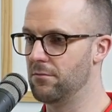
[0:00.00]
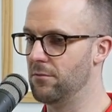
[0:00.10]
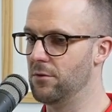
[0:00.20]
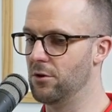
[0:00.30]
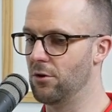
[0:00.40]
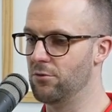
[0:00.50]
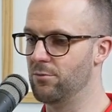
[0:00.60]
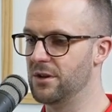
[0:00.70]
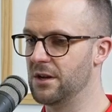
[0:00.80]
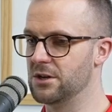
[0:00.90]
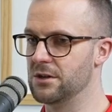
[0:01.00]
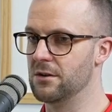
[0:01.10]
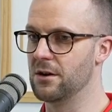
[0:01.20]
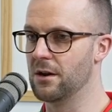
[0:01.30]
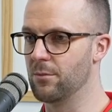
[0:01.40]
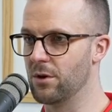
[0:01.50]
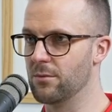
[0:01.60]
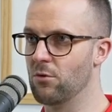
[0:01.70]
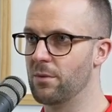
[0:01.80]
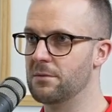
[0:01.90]
you know potentially you're going to bring
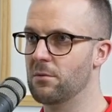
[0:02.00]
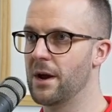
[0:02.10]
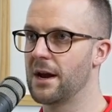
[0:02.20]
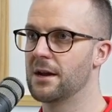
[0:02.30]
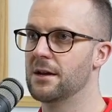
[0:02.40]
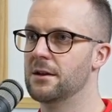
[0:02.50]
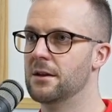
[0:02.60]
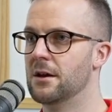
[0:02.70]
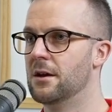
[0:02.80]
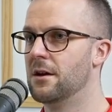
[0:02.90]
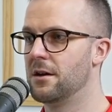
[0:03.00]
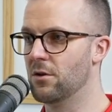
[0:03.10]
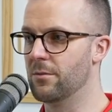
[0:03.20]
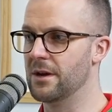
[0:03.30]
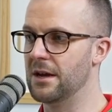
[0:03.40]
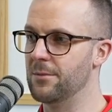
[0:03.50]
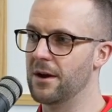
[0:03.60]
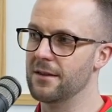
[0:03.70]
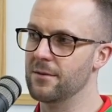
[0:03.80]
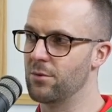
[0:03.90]
more people back in. You want to be
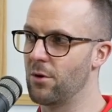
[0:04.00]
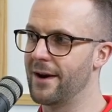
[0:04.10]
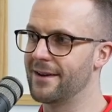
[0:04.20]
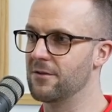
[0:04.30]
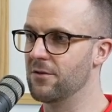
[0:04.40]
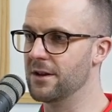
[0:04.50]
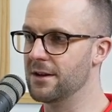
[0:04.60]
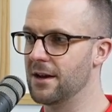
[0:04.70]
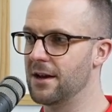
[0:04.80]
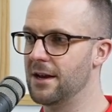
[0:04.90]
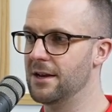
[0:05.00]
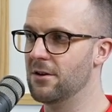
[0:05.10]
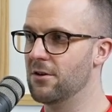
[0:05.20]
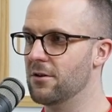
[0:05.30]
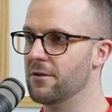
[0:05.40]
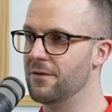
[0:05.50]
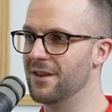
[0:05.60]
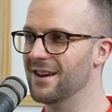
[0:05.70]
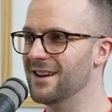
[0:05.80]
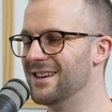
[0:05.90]
emailing them proactively ahead of
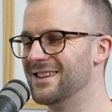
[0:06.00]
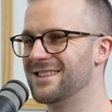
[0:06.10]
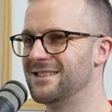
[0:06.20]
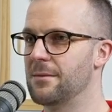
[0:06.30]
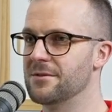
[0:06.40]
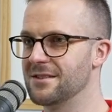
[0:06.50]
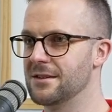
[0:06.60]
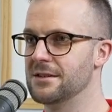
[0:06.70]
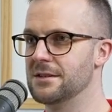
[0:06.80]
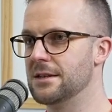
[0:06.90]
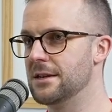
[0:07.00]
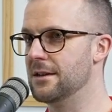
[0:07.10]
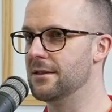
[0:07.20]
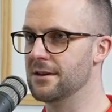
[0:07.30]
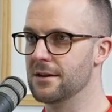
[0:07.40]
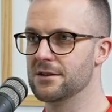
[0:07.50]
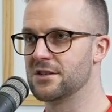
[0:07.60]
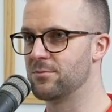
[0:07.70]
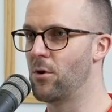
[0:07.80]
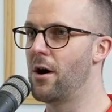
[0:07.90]
the summer season to get their
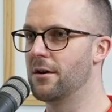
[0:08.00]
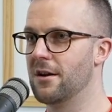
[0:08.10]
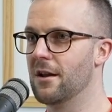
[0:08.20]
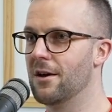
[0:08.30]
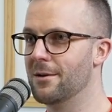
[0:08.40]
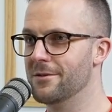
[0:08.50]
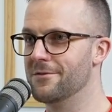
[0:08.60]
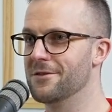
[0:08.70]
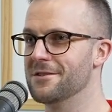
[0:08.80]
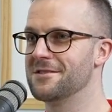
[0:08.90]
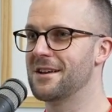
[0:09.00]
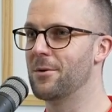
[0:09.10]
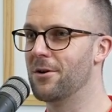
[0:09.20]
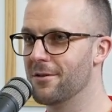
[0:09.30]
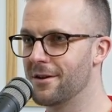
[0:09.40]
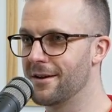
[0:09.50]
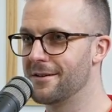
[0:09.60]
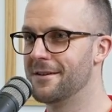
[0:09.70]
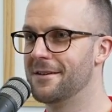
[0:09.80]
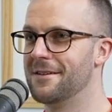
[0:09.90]
spine in alignment for yeah. the summer holiday,
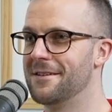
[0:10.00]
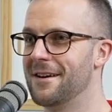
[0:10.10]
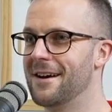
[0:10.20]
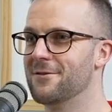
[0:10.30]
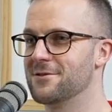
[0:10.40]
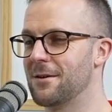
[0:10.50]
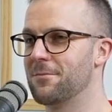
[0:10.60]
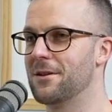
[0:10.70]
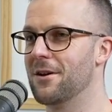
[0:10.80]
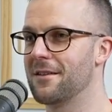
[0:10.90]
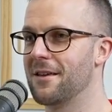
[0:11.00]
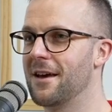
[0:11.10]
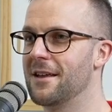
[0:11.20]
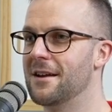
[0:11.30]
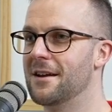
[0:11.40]
yeah, uh, or something like that.